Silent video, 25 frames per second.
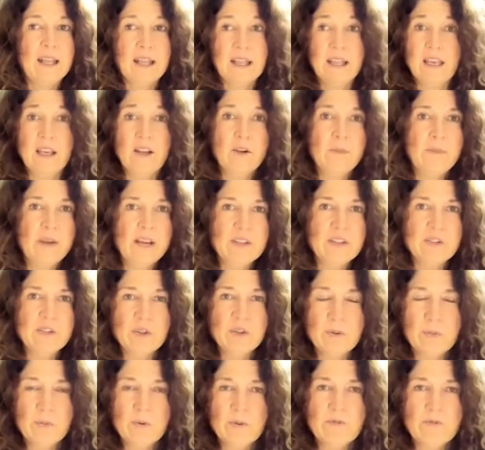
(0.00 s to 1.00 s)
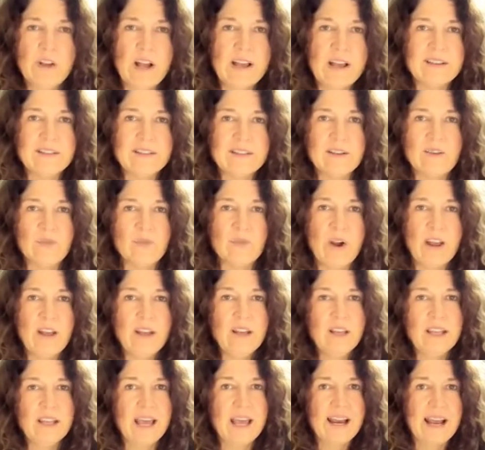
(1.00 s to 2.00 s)
think about supervising,
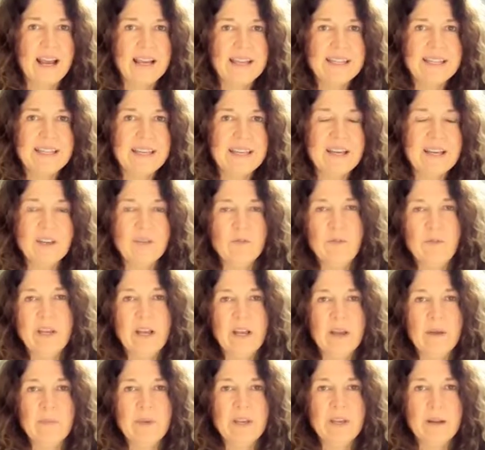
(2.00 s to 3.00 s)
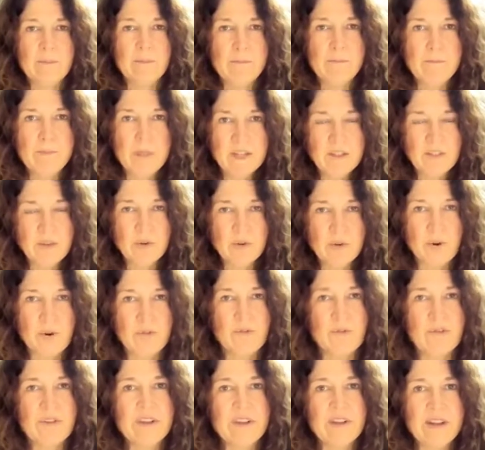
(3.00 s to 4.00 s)
right? That idea of becoming a mentor
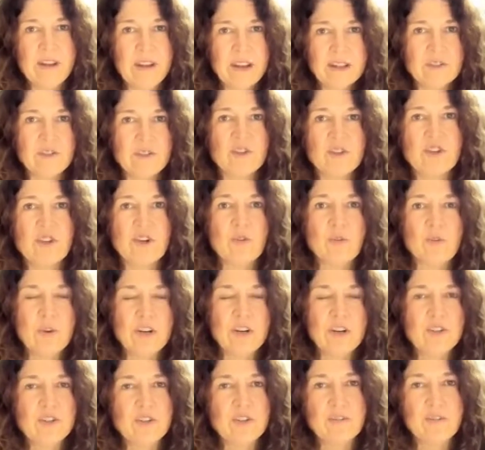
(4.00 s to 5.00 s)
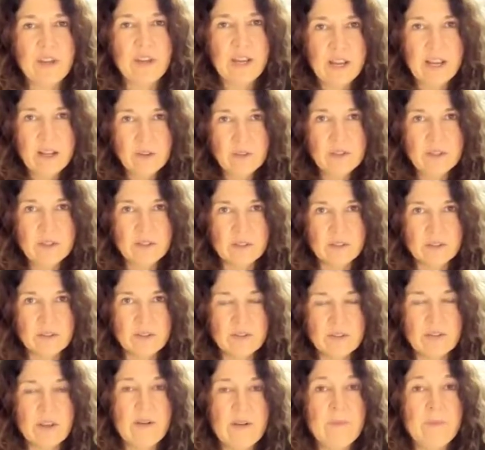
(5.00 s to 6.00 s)
for the next generation of
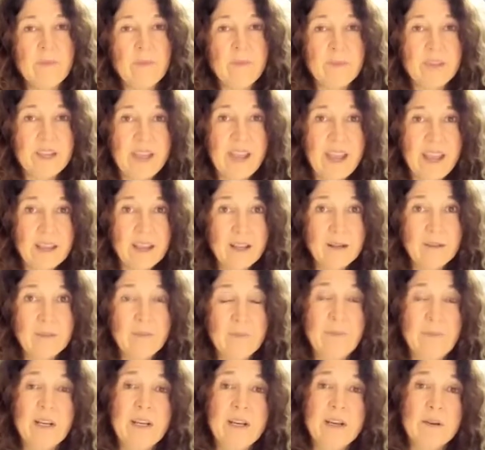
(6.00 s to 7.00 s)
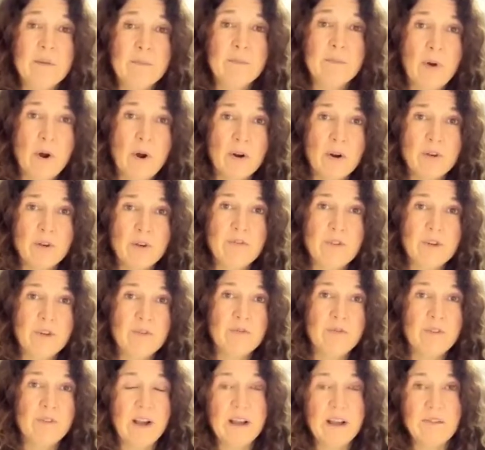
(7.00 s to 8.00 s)
counselors can become part of your
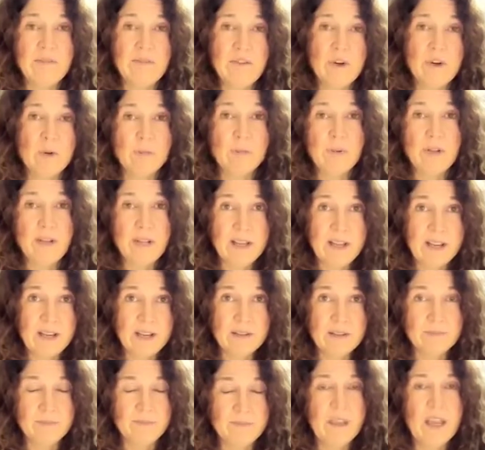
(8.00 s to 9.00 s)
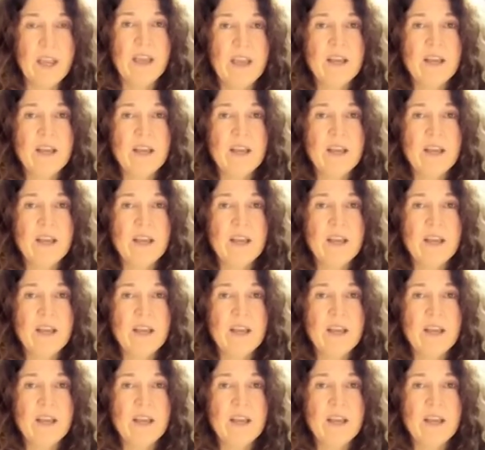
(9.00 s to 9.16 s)
5 year plan.